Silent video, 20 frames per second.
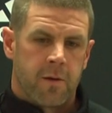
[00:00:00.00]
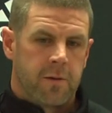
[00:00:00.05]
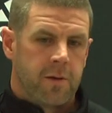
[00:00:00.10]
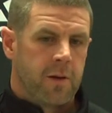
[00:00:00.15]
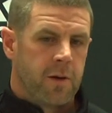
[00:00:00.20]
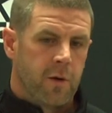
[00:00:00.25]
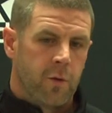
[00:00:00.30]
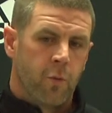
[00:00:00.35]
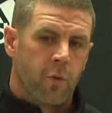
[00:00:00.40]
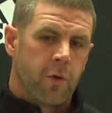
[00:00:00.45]

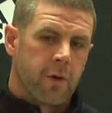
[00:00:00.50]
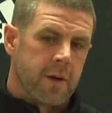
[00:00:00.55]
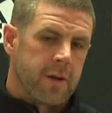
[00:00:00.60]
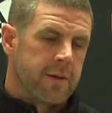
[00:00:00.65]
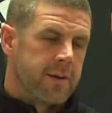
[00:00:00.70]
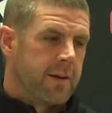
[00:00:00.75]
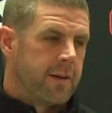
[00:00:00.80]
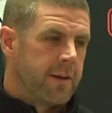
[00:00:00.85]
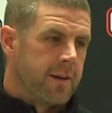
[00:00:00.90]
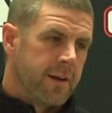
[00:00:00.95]
you know, we'll
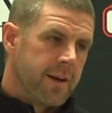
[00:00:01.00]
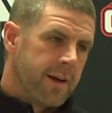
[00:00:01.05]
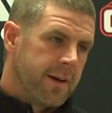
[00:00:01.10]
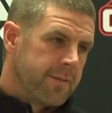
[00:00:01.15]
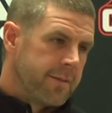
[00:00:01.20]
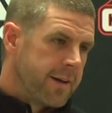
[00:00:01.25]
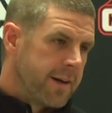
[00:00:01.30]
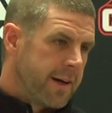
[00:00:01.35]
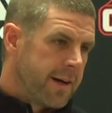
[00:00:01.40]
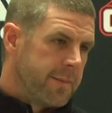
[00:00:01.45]
continue to
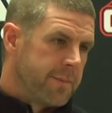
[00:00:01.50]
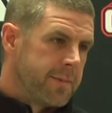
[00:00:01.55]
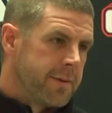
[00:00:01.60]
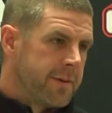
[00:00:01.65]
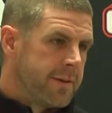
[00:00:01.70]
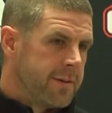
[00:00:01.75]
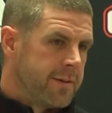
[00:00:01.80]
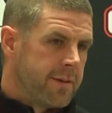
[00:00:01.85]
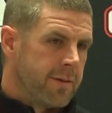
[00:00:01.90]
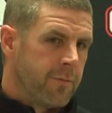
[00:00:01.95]
have
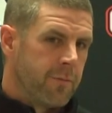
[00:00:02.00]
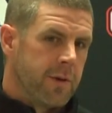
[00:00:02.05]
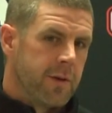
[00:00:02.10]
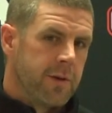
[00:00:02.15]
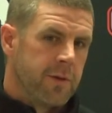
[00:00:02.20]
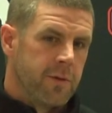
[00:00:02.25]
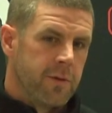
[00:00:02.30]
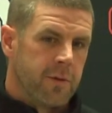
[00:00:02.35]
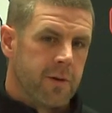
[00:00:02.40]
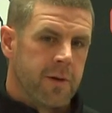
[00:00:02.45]
competition. We
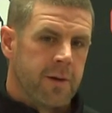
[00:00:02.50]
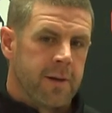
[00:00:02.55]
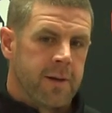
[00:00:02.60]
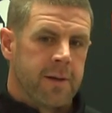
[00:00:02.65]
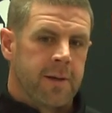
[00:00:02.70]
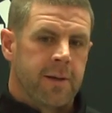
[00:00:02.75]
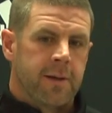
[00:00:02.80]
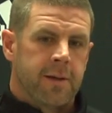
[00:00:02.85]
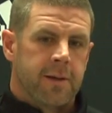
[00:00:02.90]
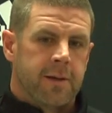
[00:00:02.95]
do
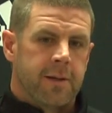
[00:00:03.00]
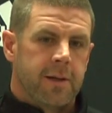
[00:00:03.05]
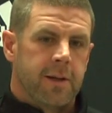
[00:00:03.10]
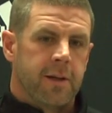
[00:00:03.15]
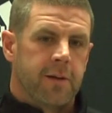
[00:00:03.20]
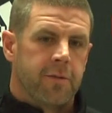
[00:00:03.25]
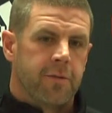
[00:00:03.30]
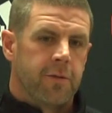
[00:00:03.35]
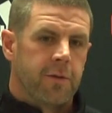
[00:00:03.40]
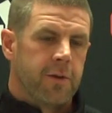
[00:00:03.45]

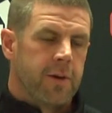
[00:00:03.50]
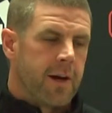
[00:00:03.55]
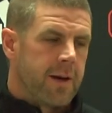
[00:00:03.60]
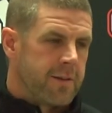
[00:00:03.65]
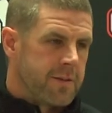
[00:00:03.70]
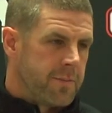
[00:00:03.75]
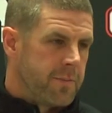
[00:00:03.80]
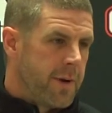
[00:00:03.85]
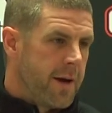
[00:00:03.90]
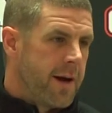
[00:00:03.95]
get a few
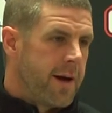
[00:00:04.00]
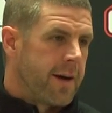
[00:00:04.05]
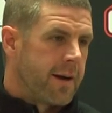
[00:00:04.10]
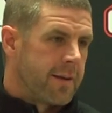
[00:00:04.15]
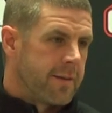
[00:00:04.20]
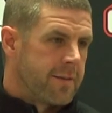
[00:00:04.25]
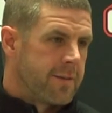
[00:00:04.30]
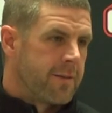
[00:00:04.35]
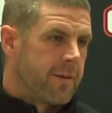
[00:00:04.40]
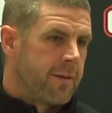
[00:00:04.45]
guys
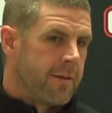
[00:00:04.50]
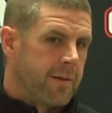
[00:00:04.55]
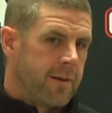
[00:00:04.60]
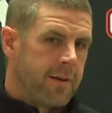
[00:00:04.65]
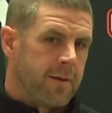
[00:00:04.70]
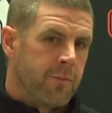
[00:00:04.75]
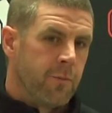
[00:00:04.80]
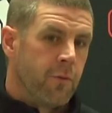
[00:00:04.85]
back, and certainly